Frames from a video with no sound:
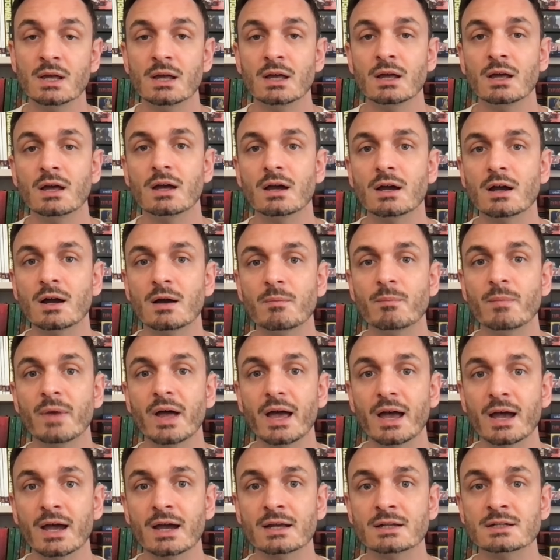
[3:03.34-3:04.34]

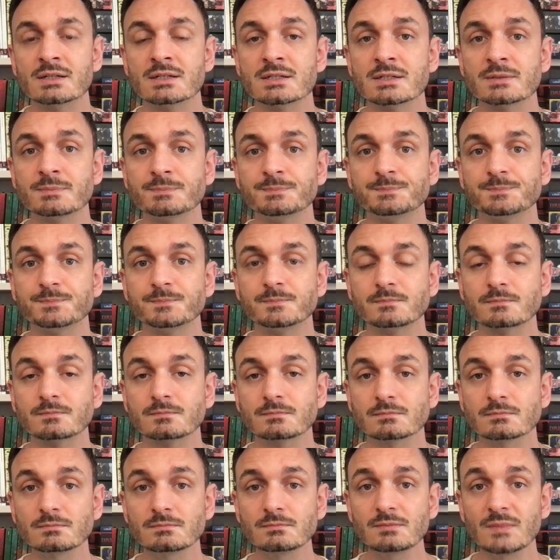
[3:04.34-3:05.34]
and
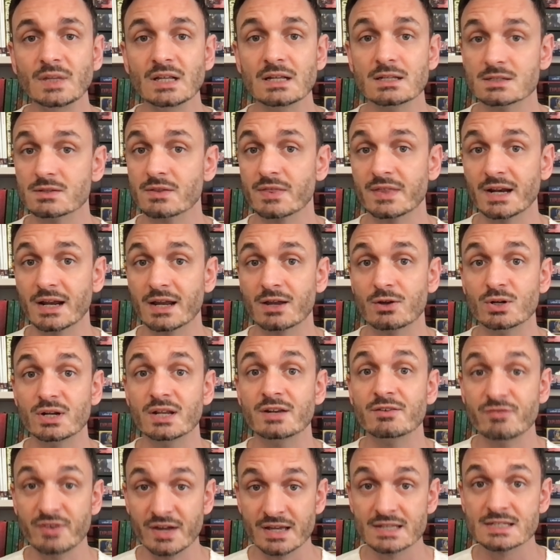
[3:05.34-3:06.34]
that I could
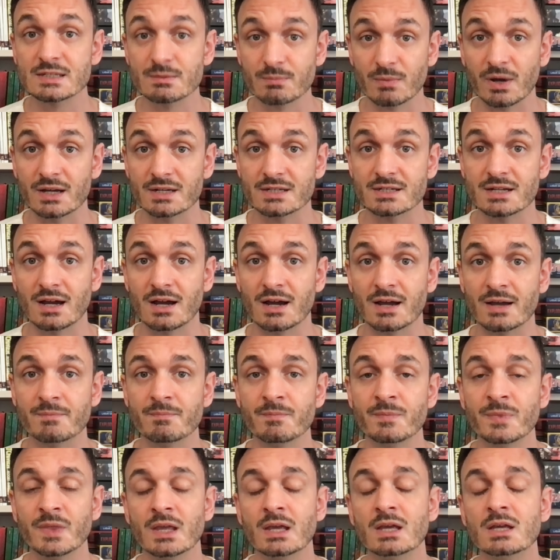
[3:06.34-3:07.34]
invest my
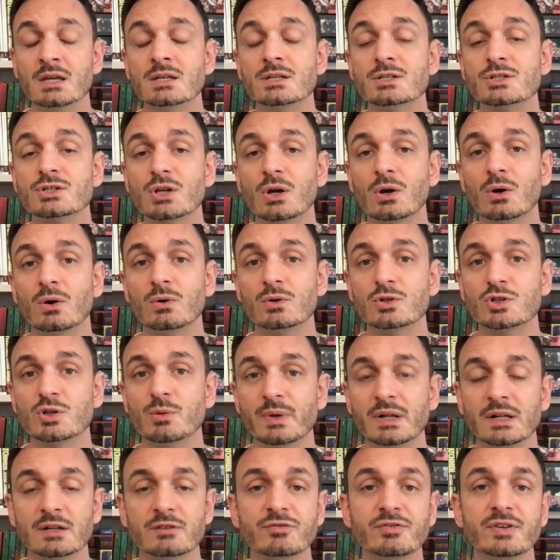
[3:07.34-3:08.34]
time. So to
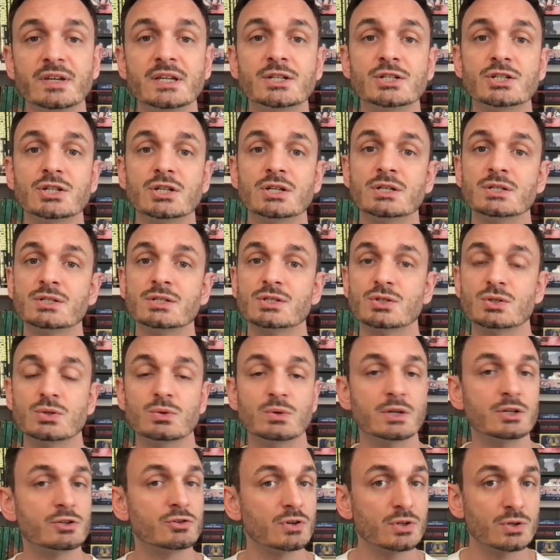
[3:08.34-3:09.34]
build features,
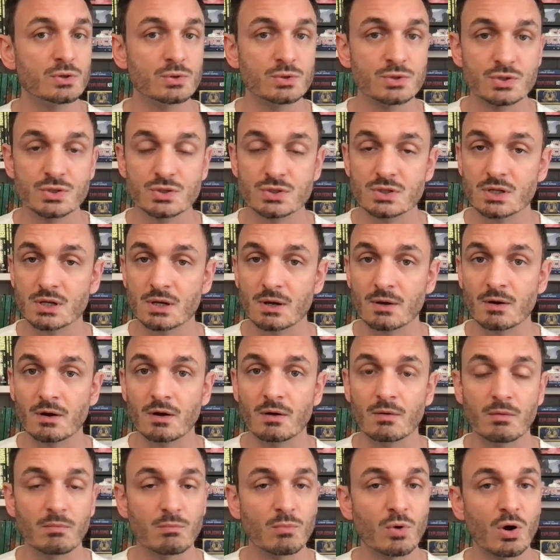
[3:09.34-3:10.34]
to introduce
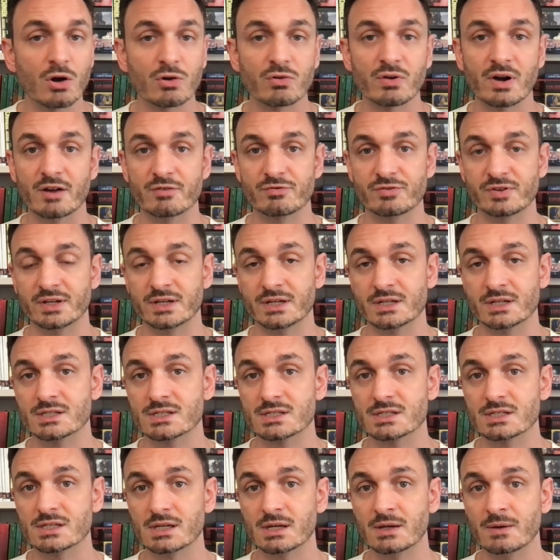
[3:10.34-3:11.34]
more
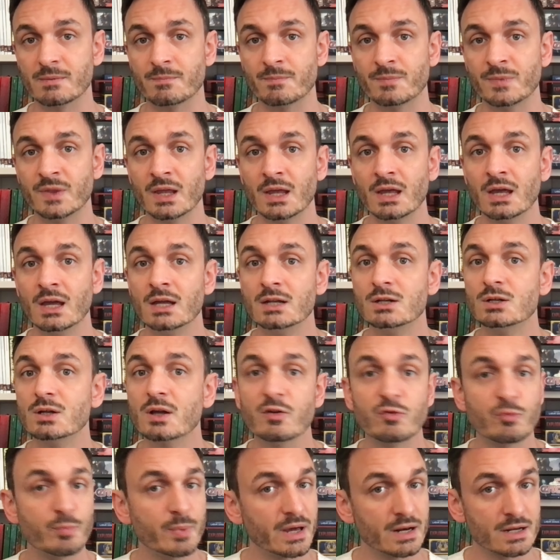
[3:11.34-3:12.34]
graphics, to
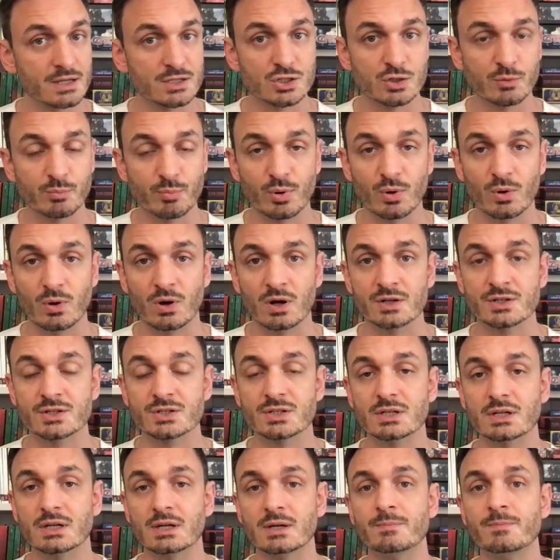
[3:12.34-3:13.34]
give better support
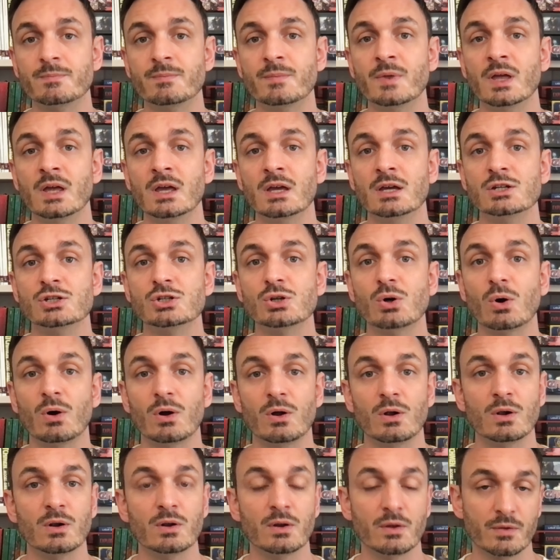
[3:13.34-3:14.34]
to
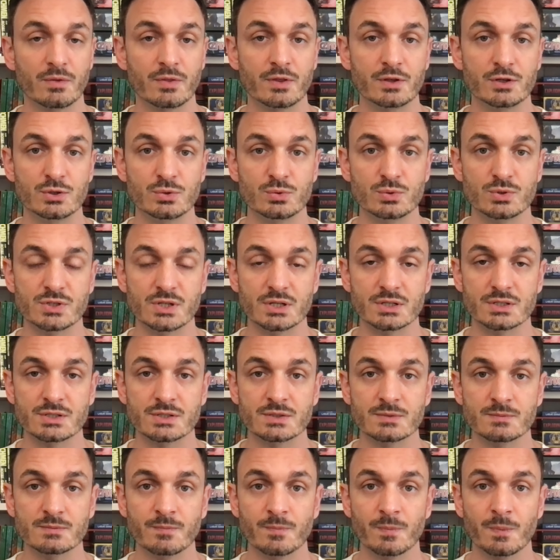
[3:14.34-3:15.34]
all the
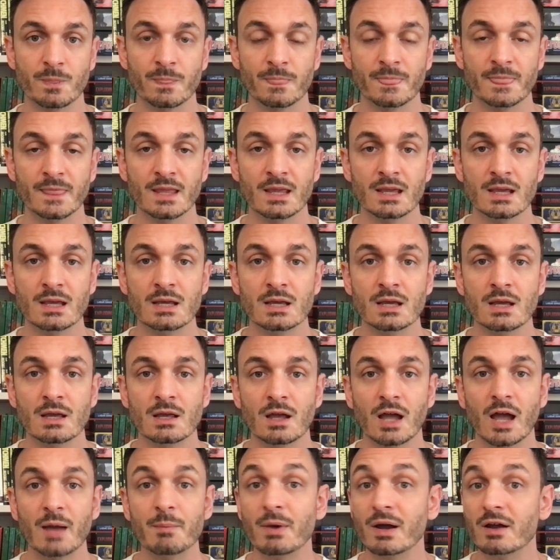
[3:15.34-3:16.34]
users.
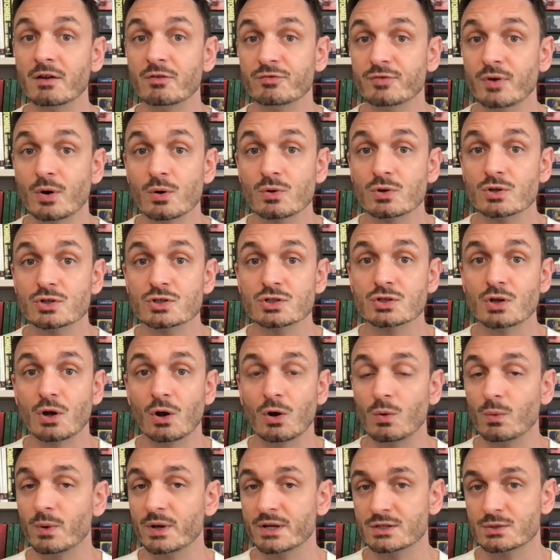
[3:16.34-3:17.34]
And my focus
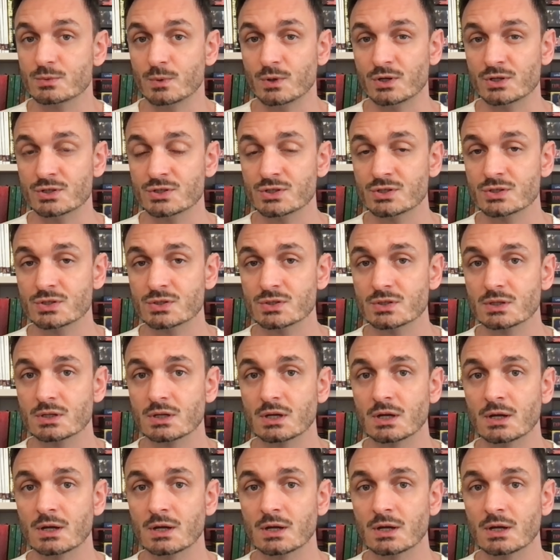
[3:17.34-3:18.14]
always was